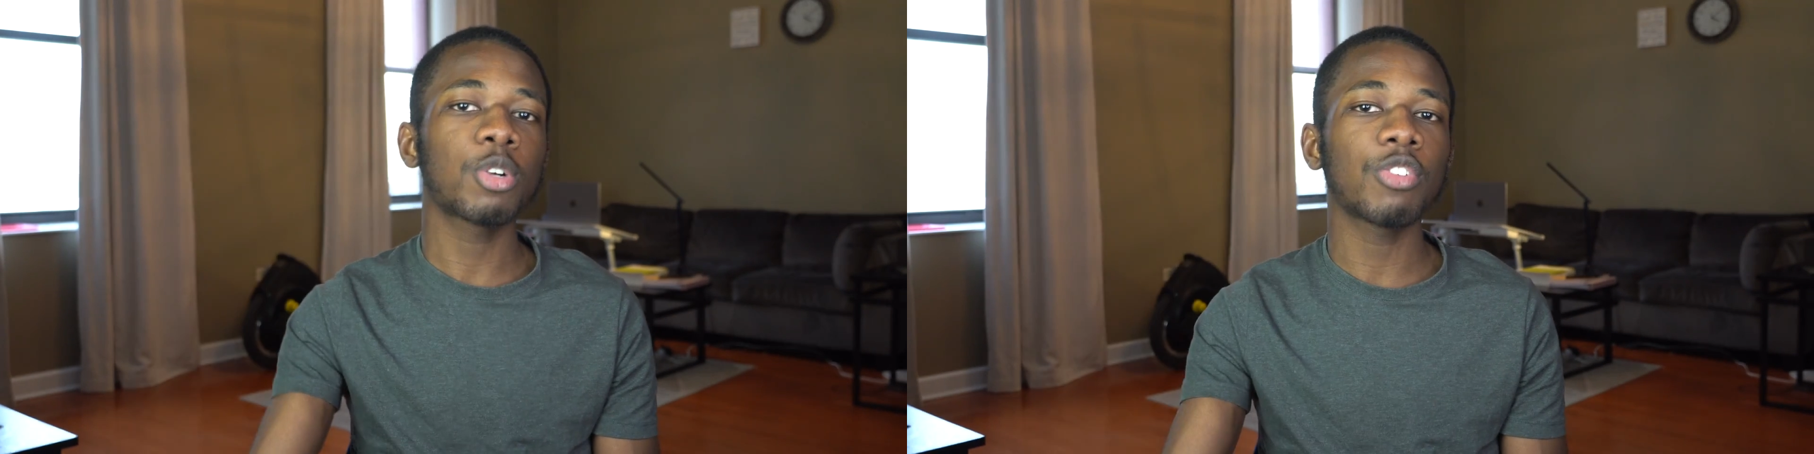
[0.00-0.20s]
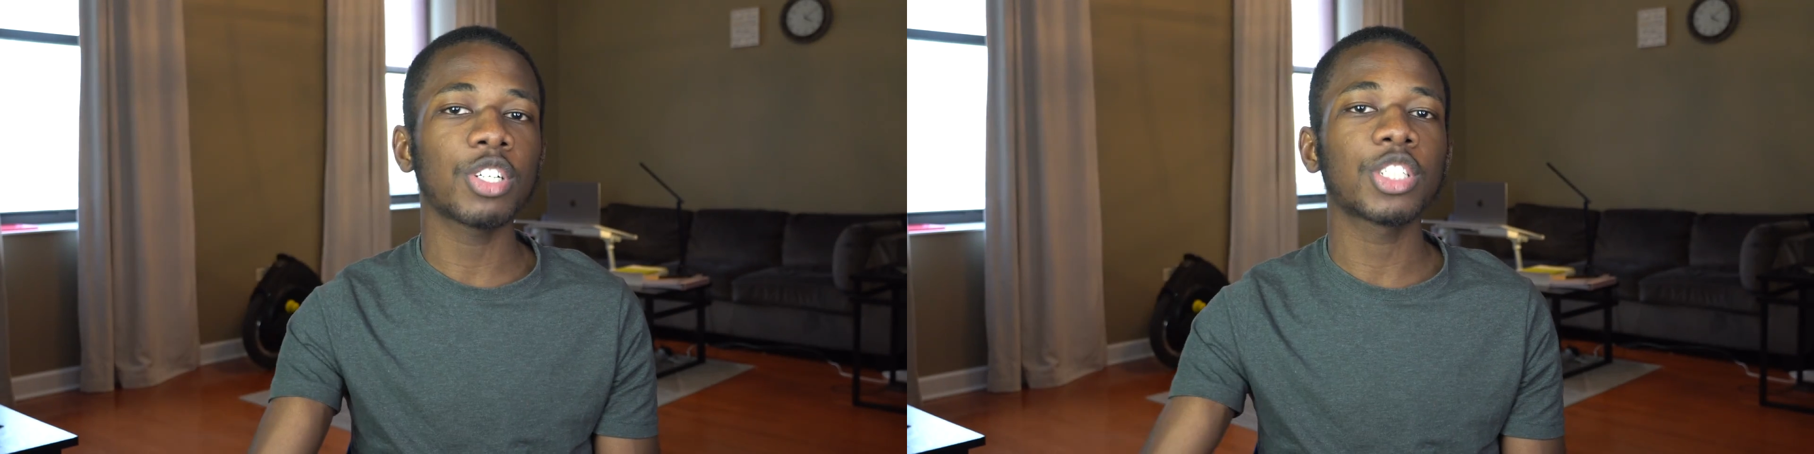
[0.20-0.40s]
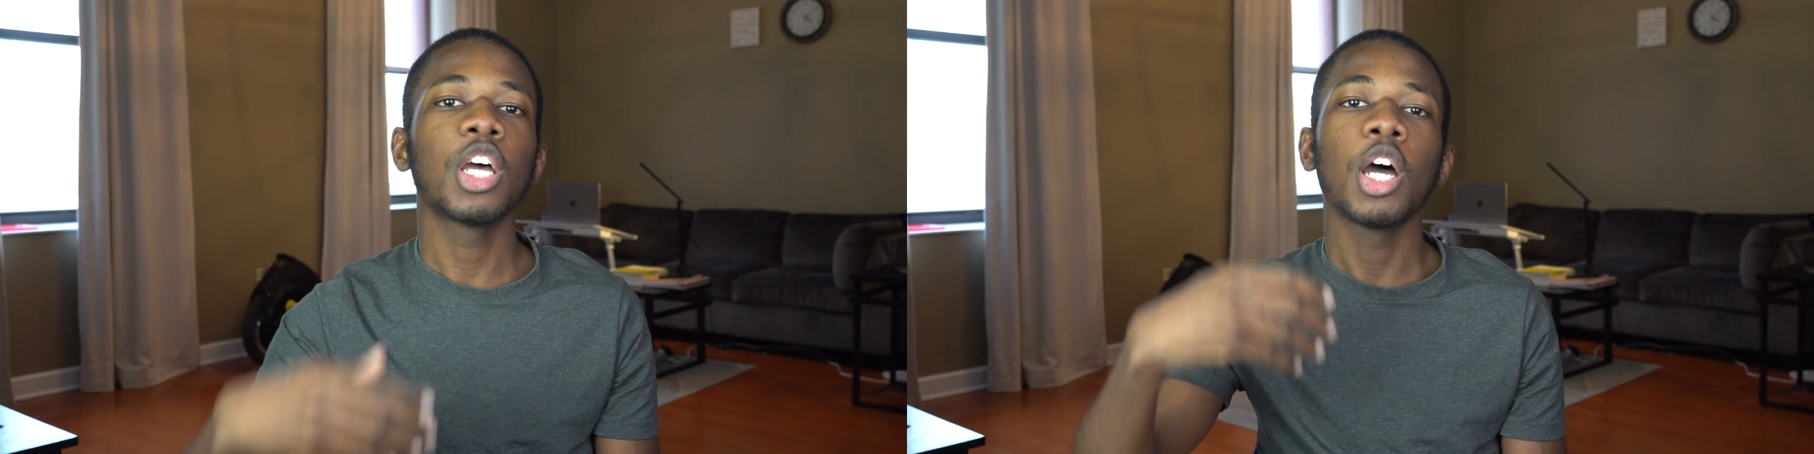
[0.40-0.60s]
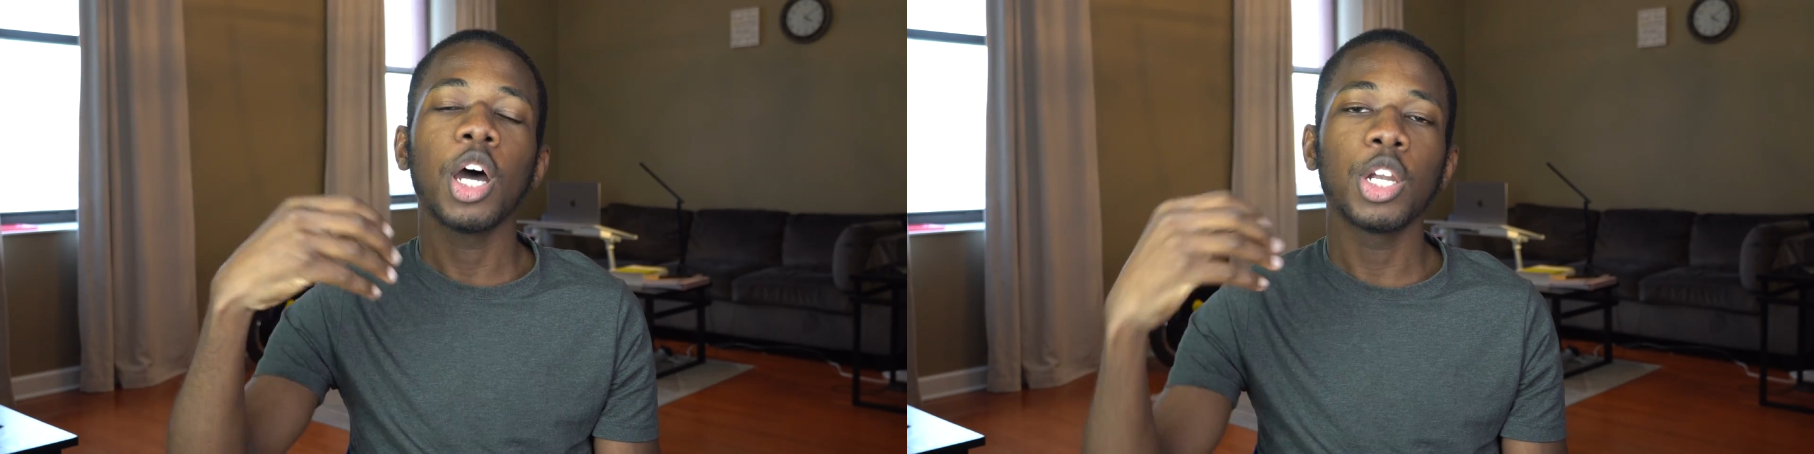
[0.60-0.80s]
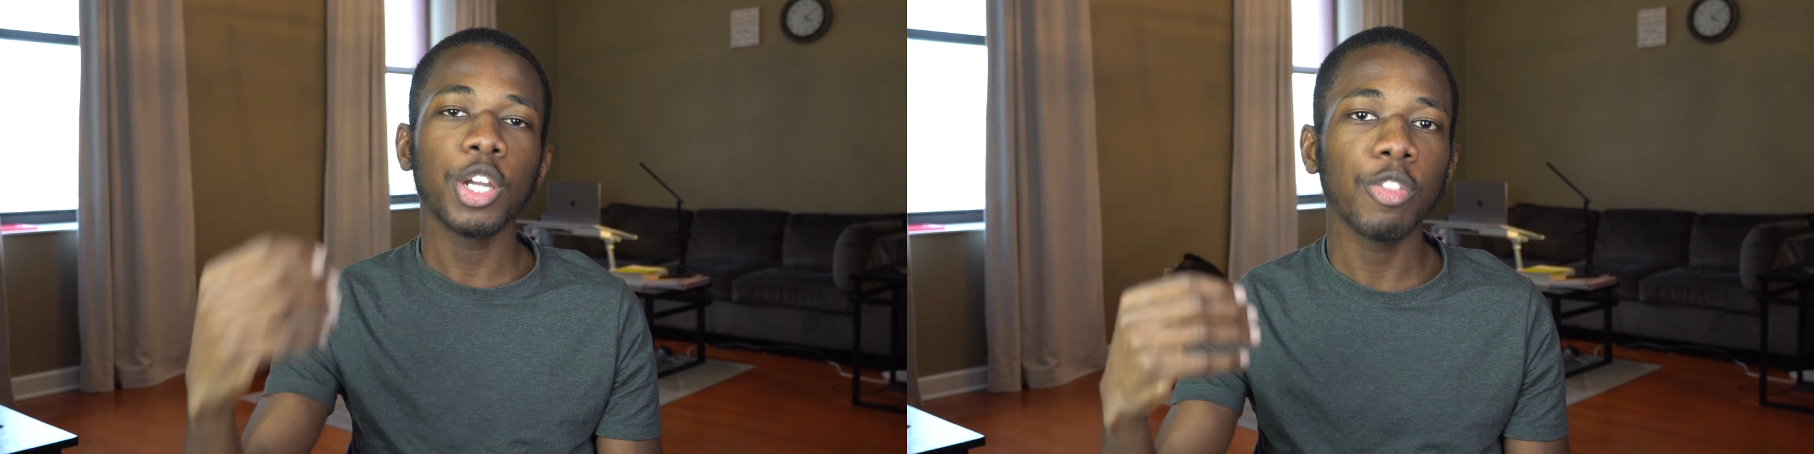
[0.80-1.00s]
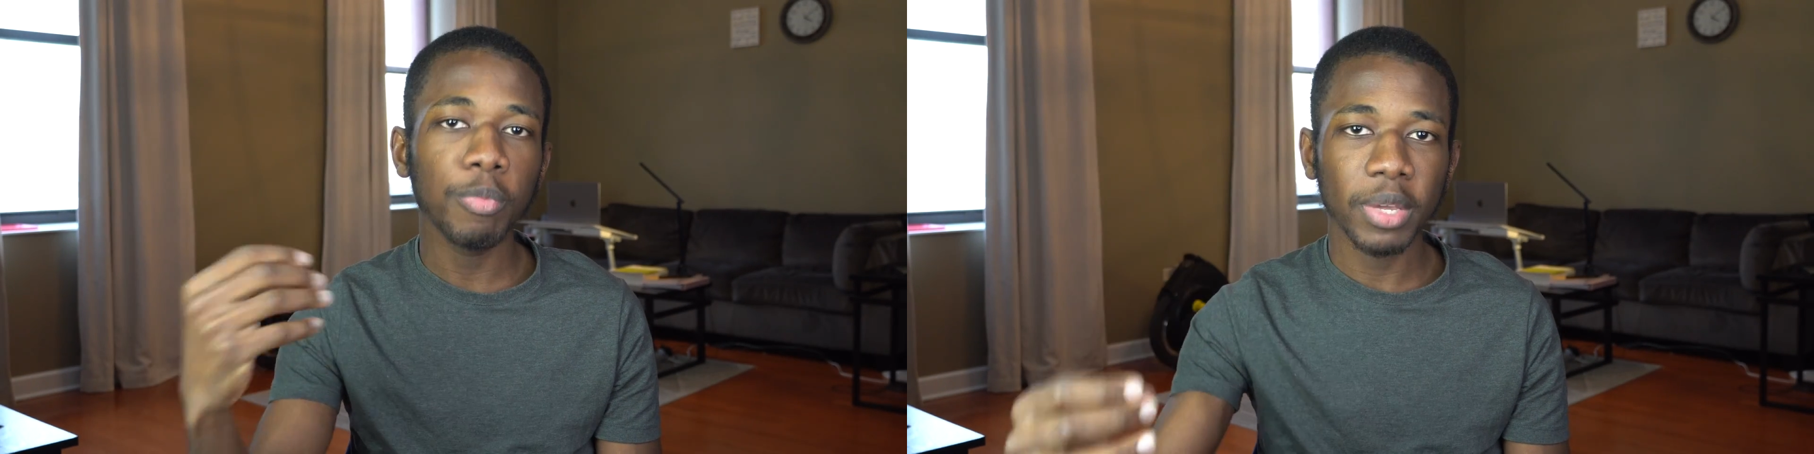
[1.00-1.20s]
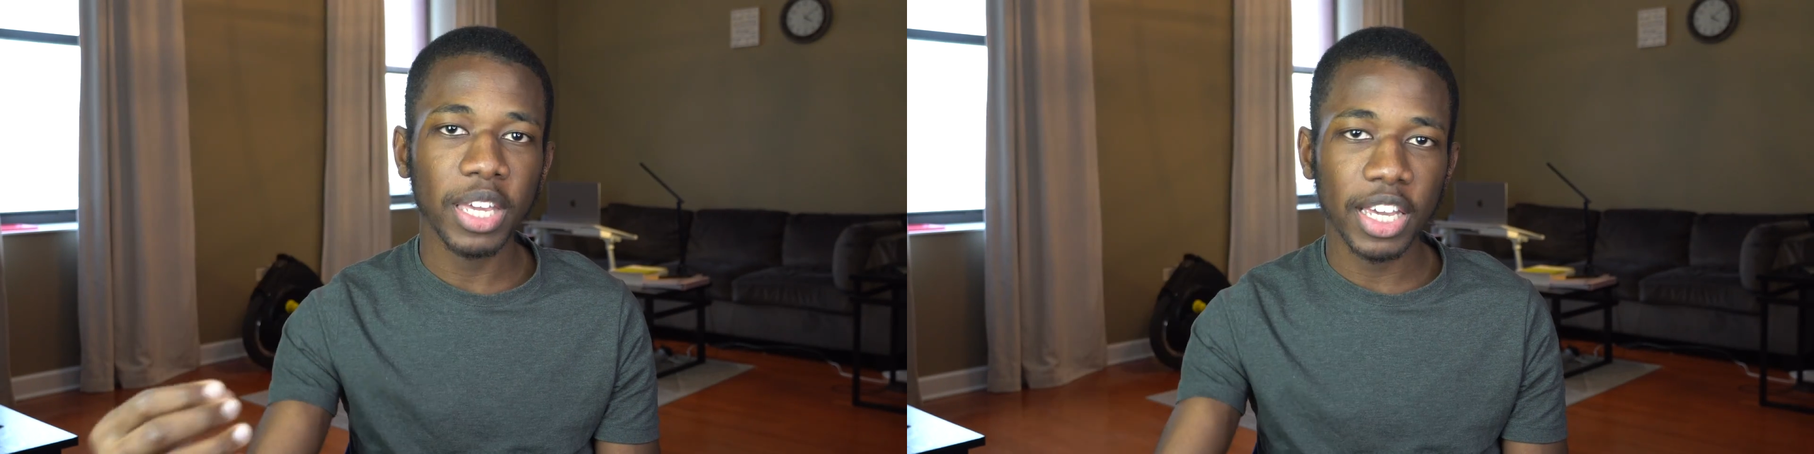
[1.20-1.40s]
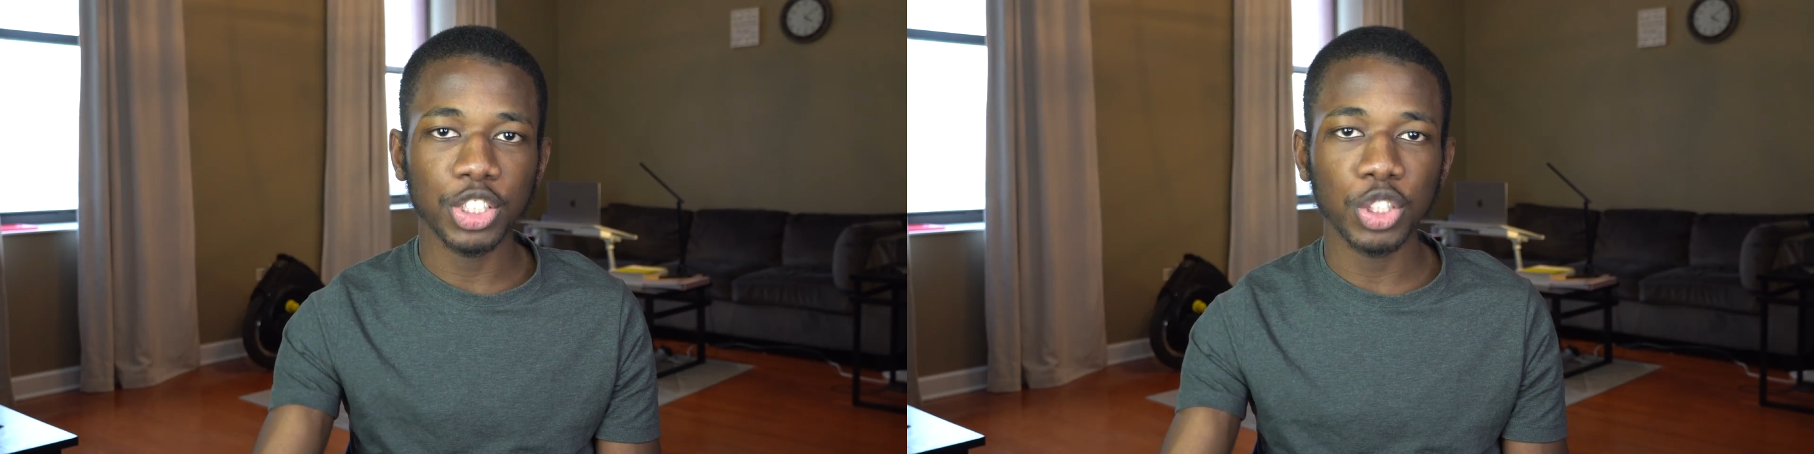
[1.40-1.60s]
across another
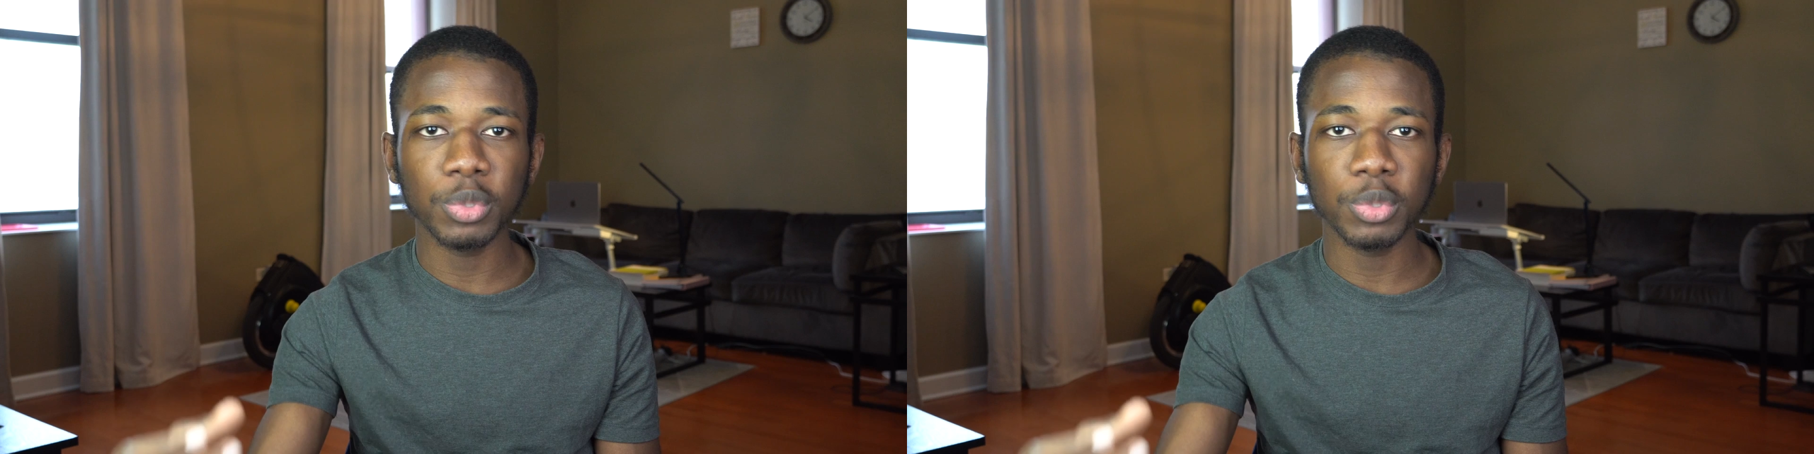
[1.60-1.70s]
big issue,